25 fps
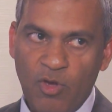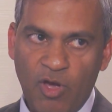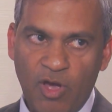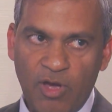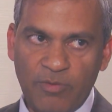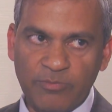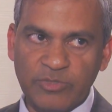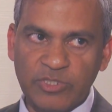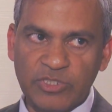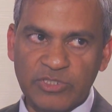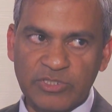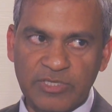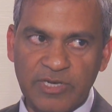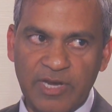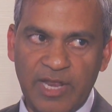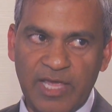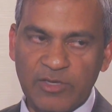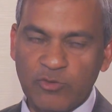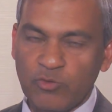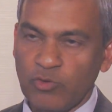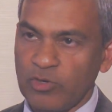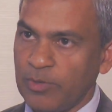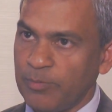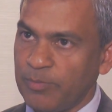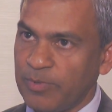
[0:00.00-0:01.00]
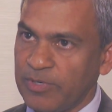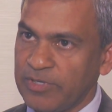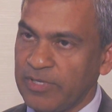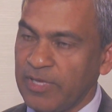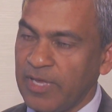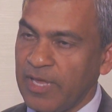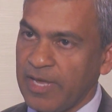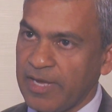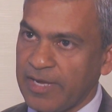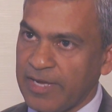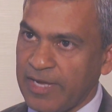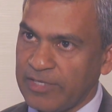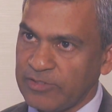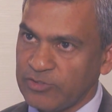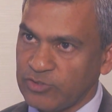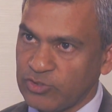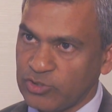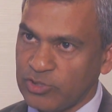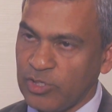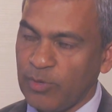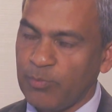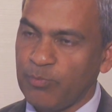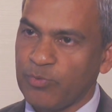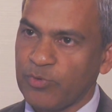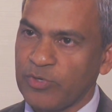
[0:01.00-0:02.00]
of this glycolipid can
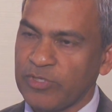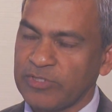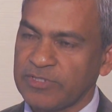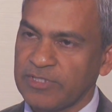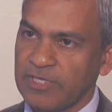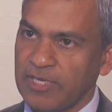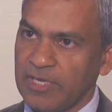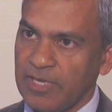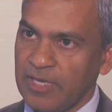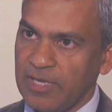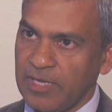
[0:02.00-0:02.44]
suppress